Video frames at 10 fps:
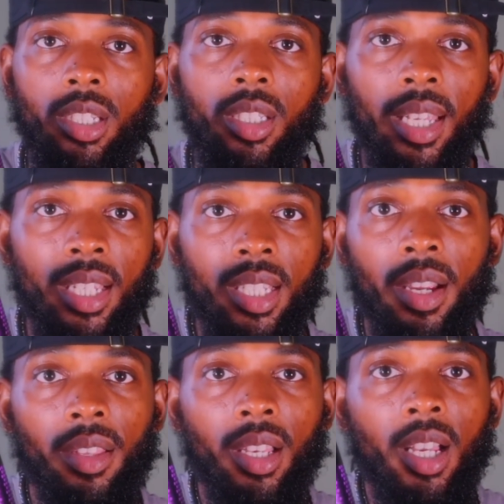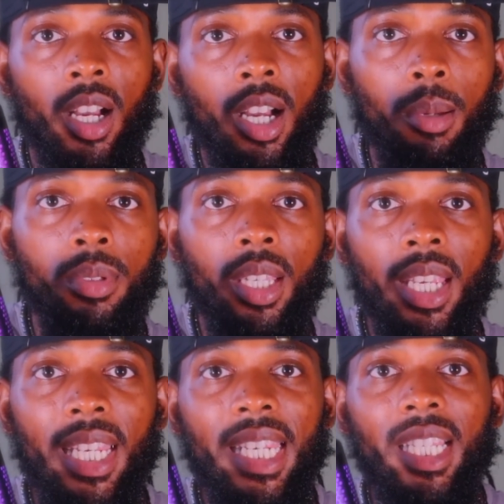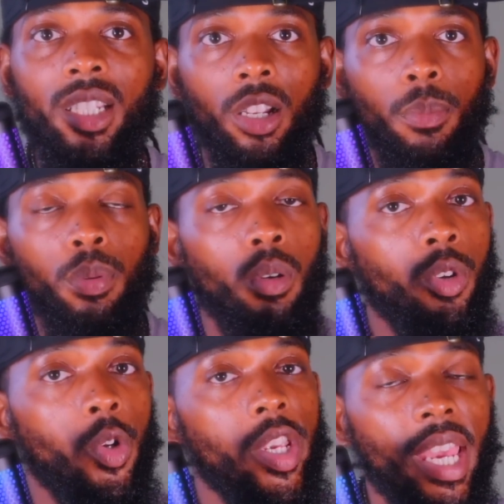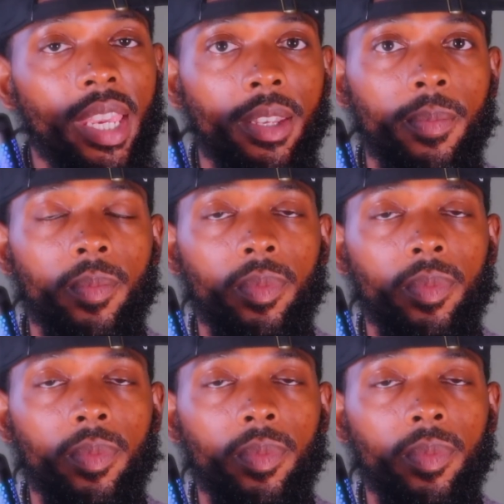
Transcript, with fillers: She takes care of the cubs. He needs her to procreate.